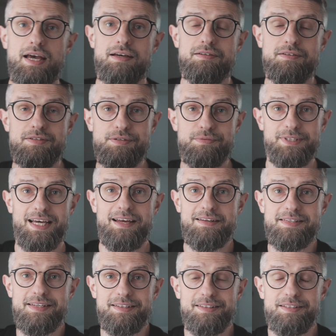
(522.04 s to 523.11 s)
Yeah, so that
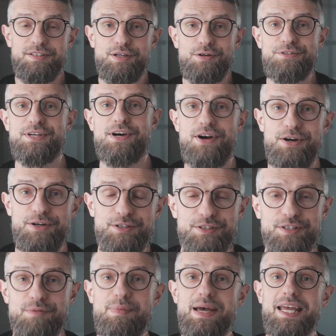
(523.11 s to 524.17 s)
is it. Those are the